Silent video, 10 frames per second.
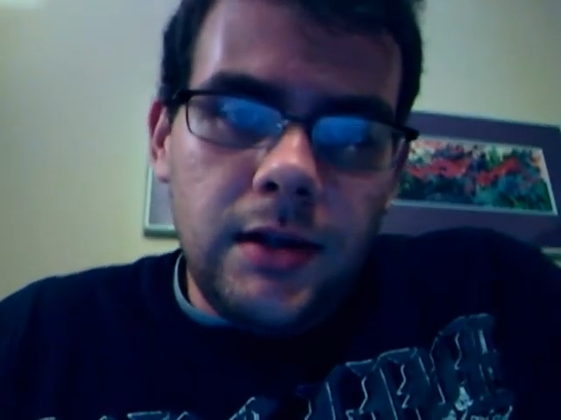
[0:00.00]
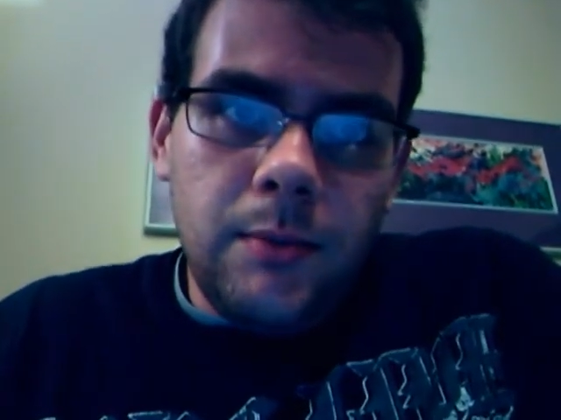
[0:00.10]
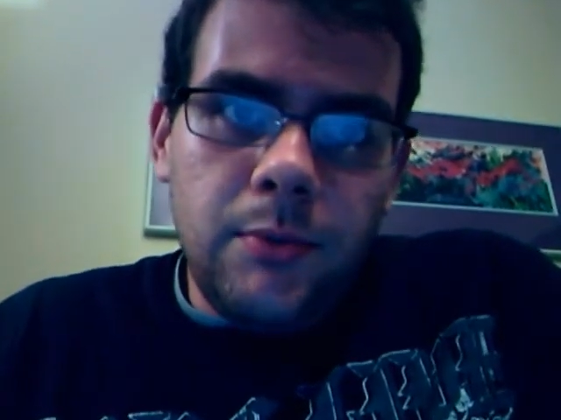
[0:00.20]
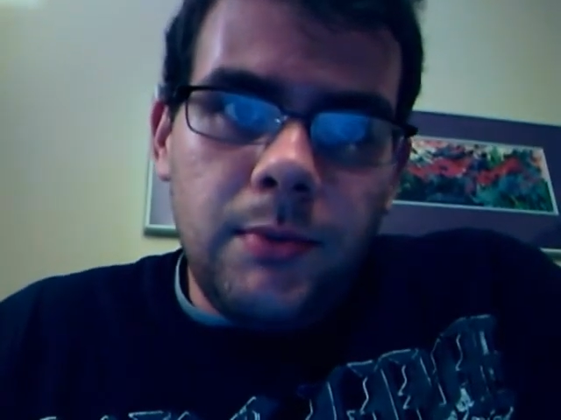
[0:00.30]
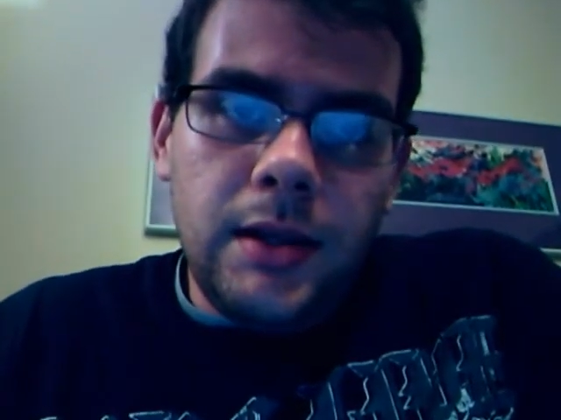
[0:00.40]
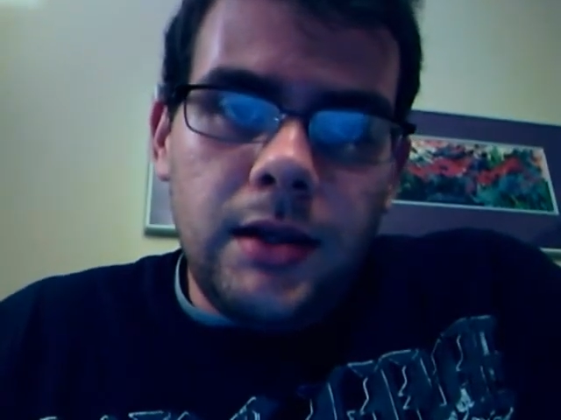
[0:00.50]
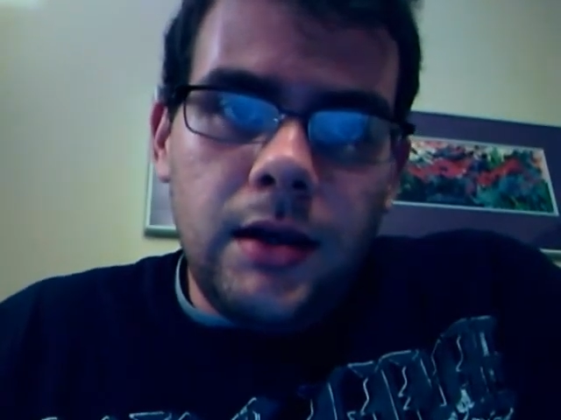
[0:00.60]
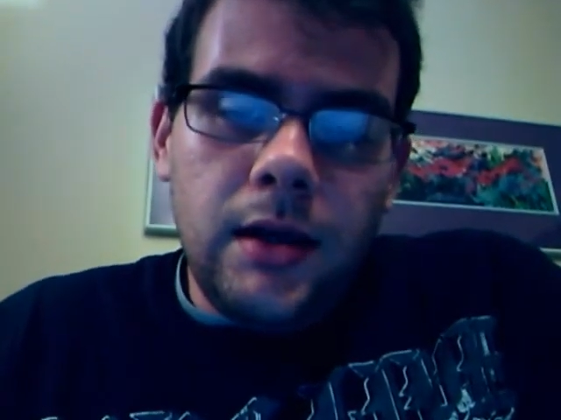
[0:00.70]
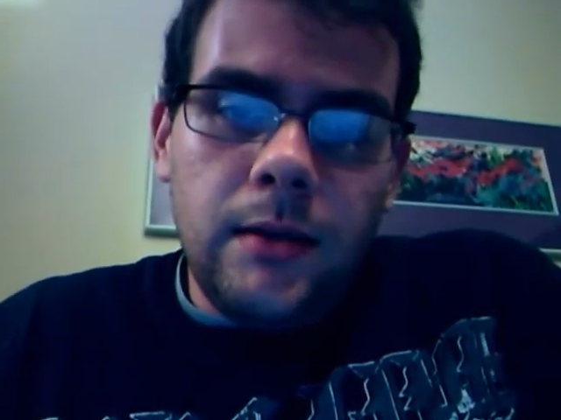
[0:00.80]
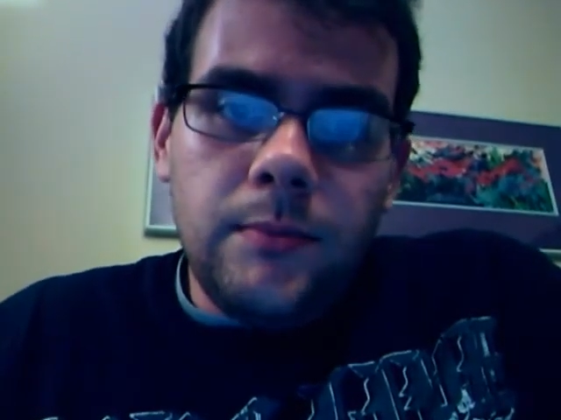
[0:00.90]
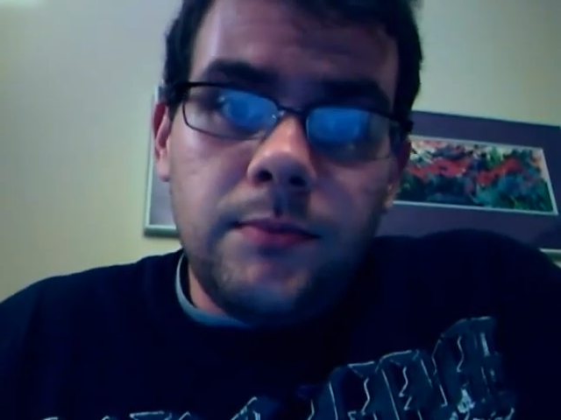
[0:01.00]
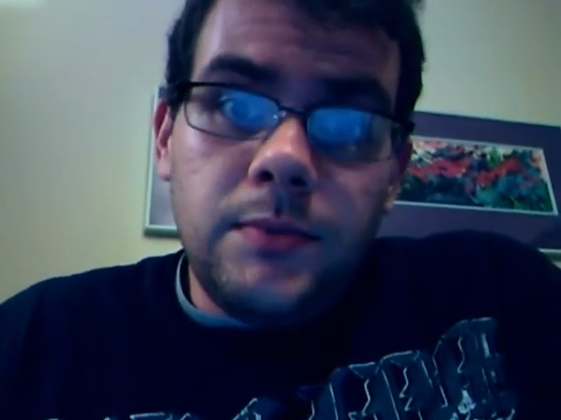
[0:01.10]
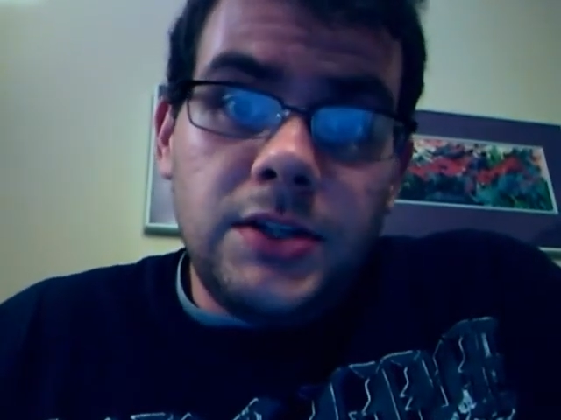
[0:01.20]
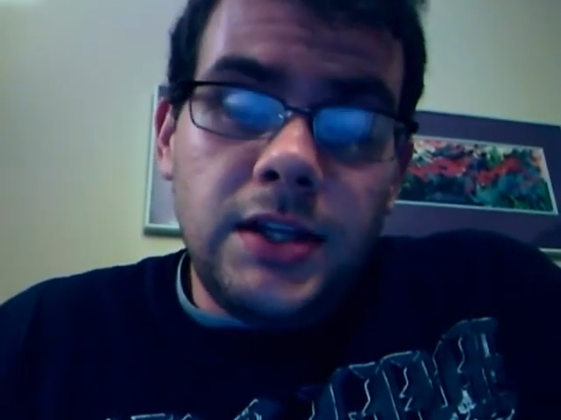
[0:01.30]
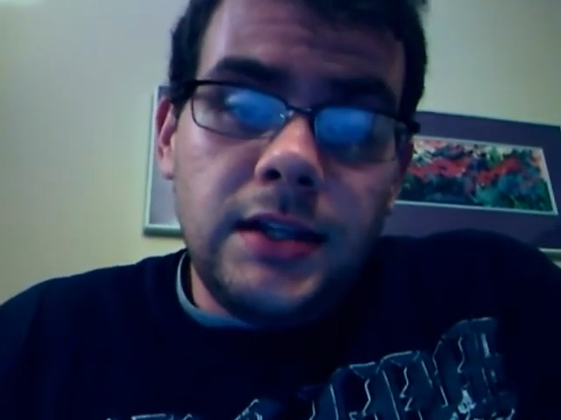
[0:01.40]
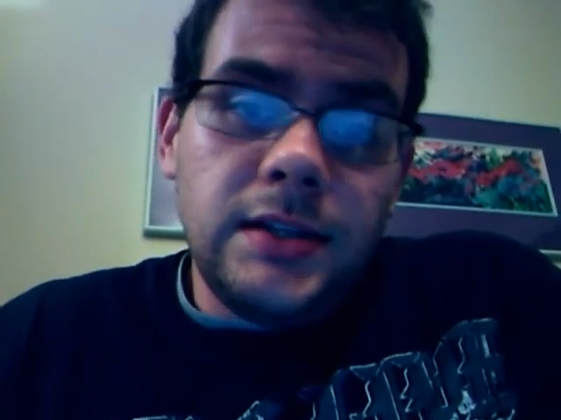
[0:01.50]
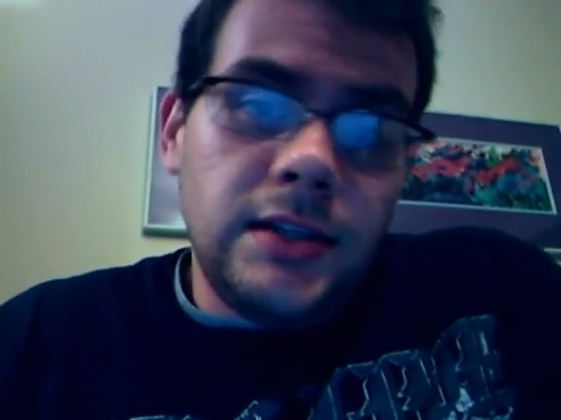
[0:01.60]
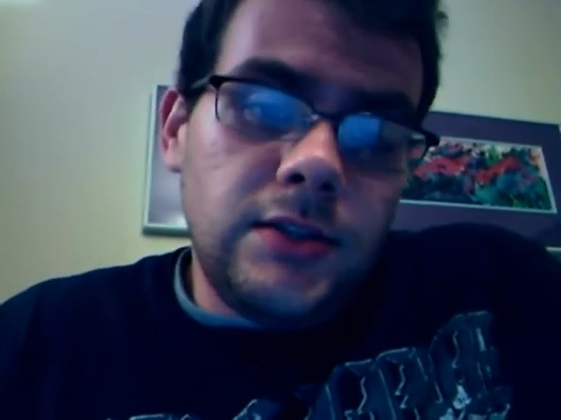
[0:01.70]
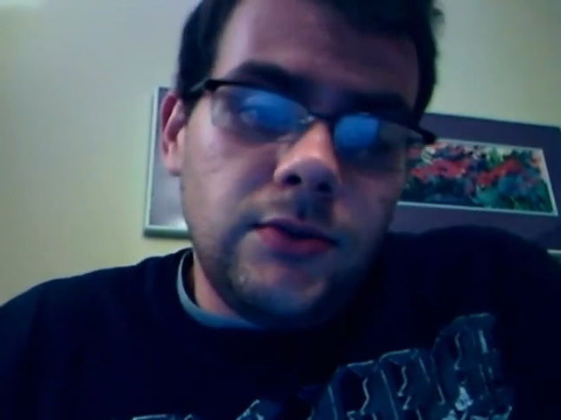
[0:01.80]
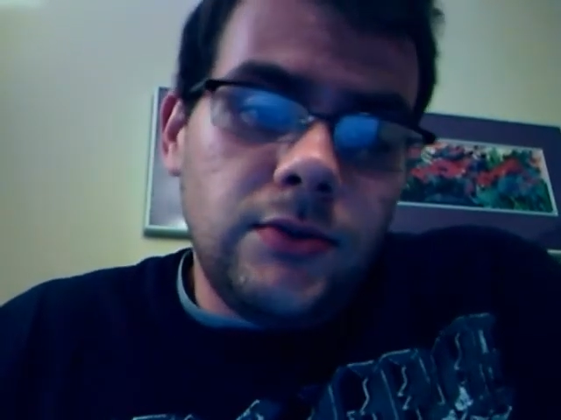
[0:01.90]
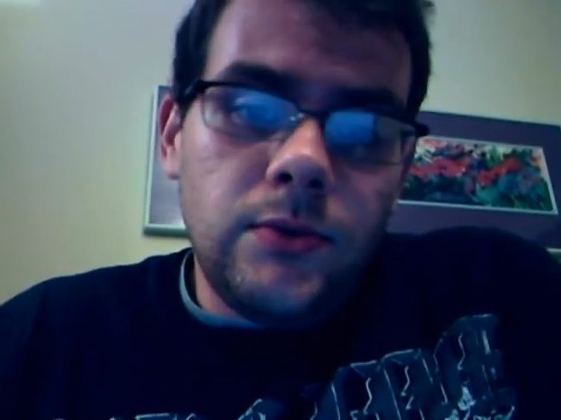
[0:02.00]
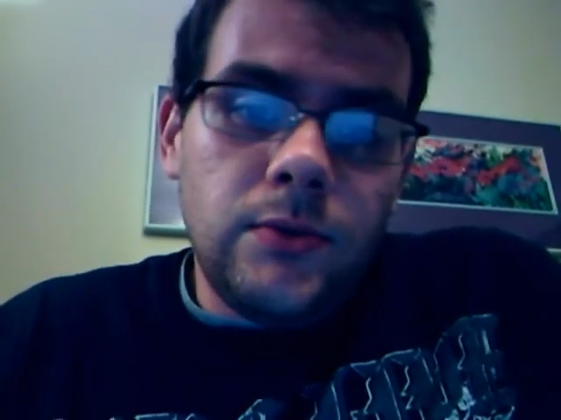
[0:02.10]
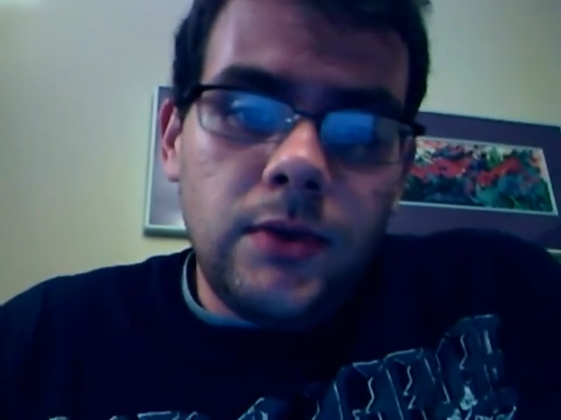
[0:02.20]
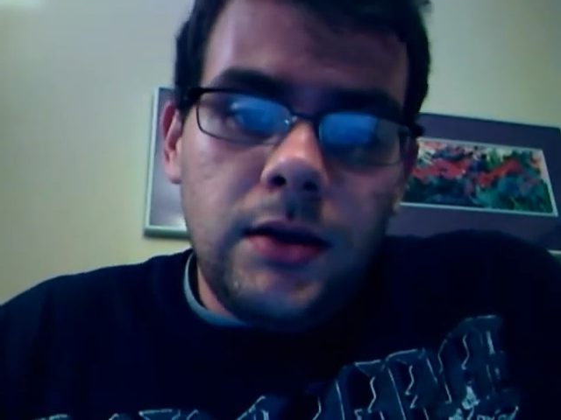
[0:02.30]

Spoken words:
implement genes into